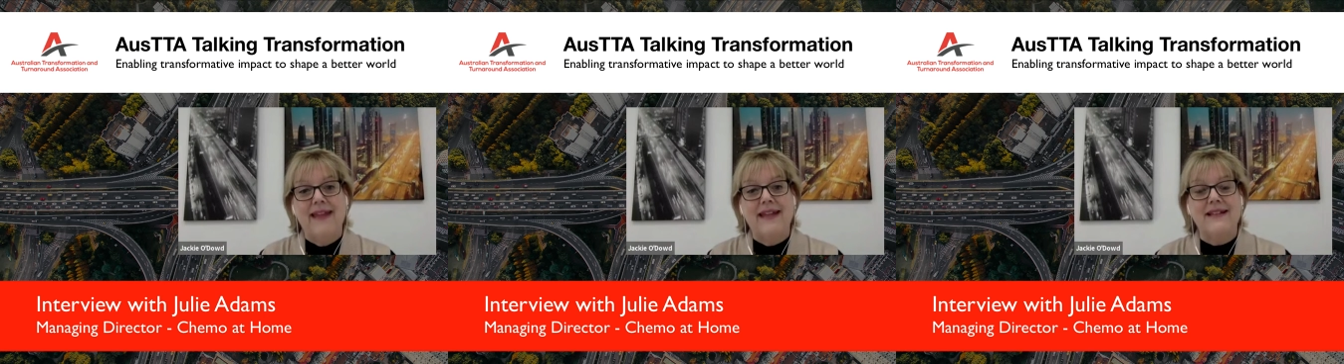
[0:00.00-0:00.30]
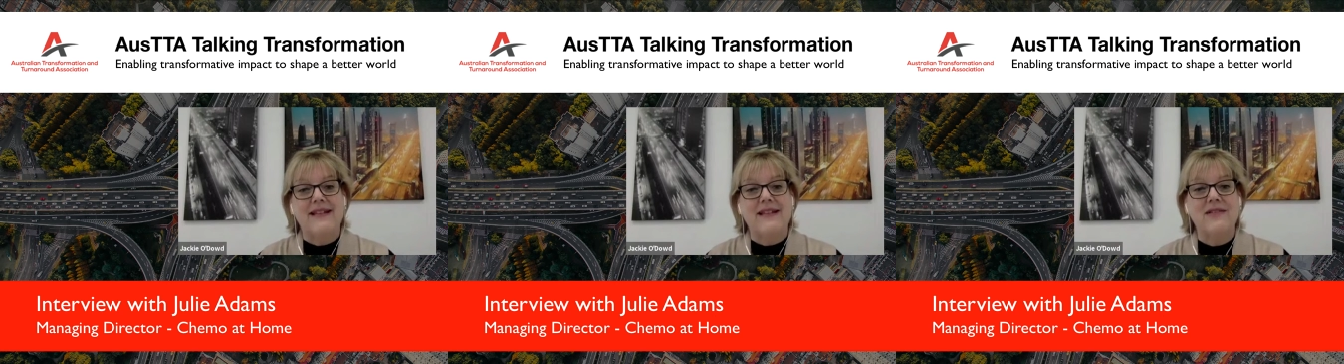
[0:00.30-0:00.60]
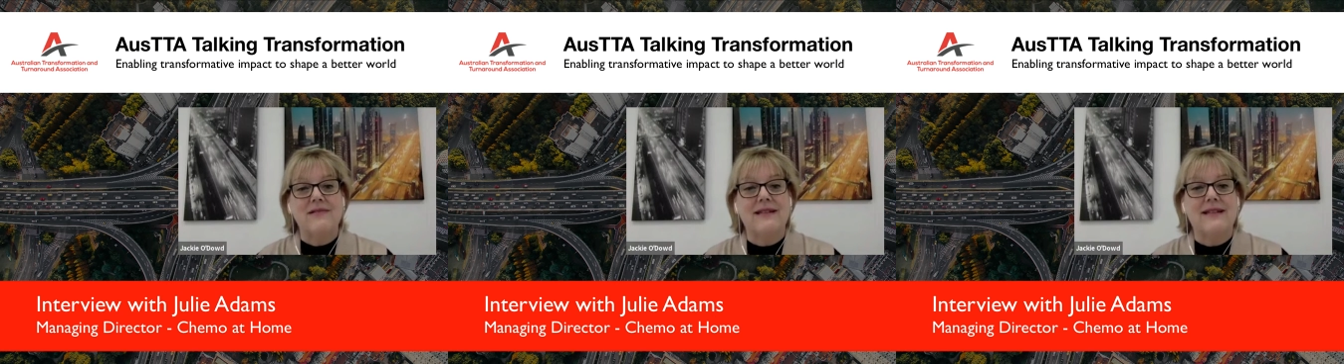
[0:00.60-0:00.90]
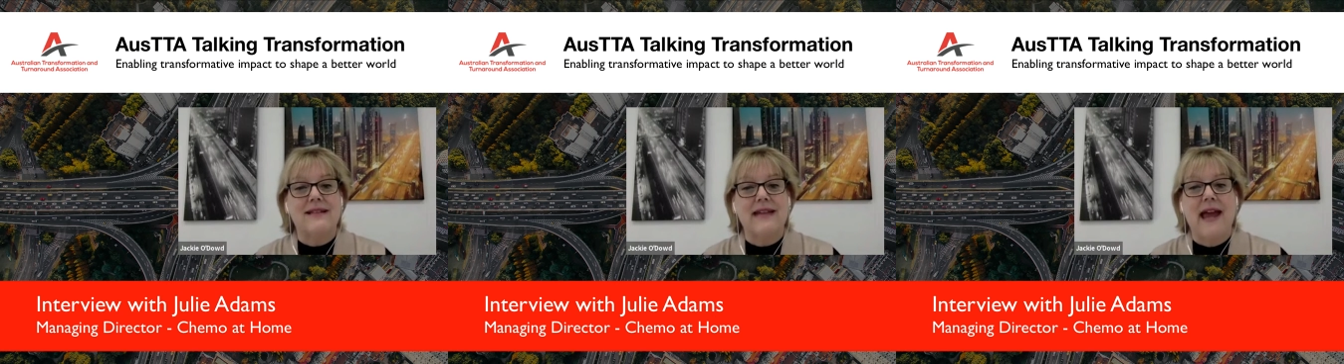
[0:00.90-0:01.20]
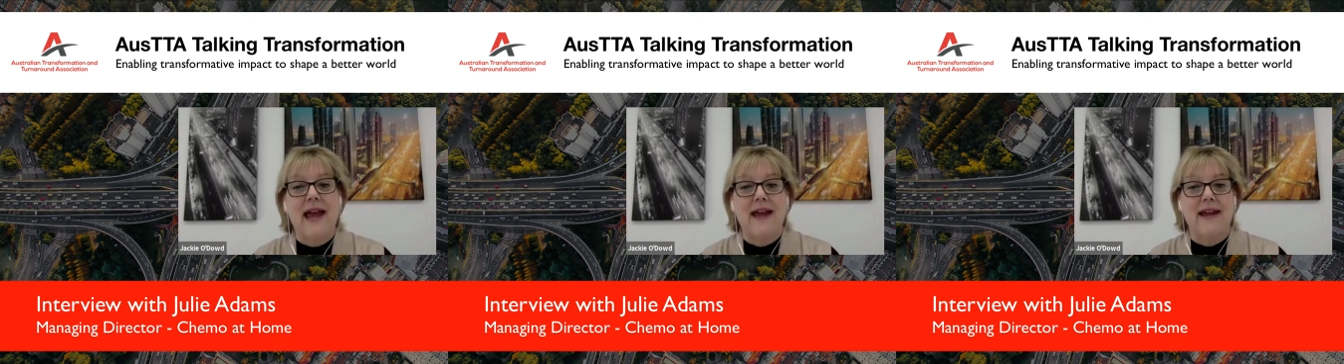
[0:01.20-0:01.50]
and they can still
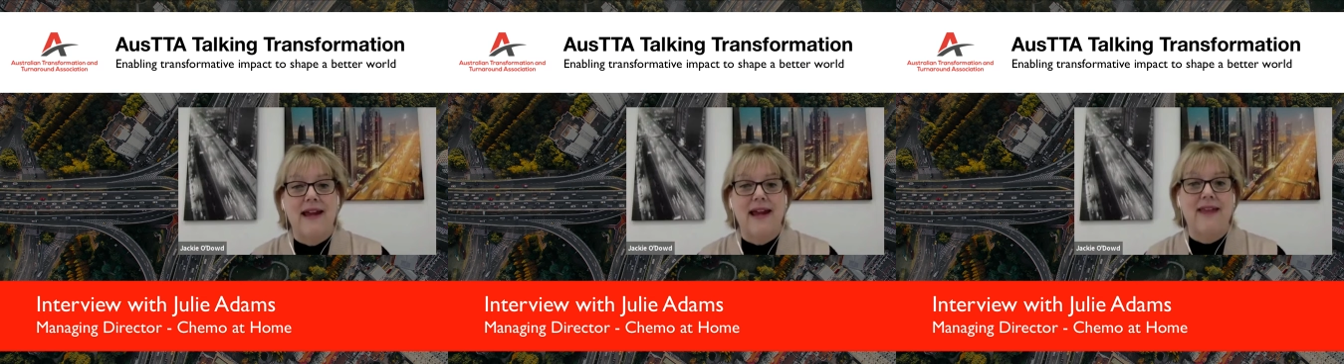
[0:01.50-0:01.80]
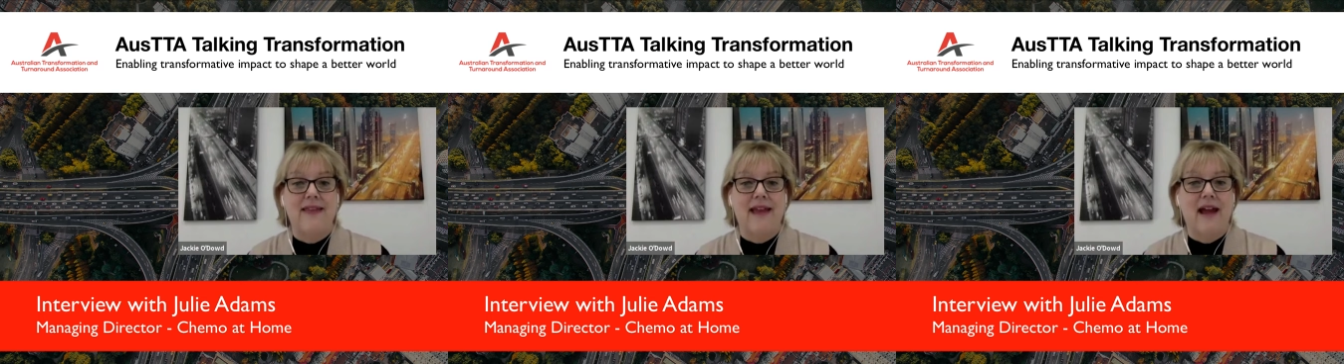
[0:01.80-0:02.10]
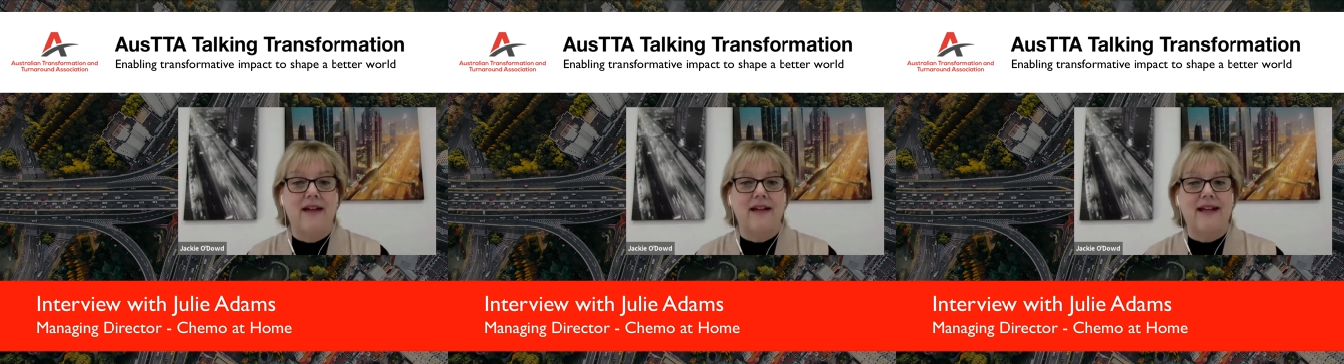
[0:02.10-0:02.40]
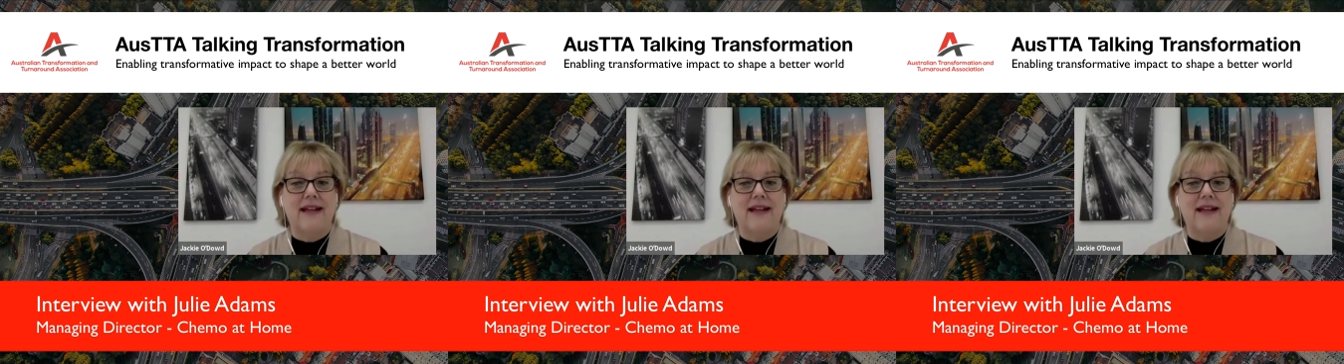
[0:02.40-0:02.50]
stay in that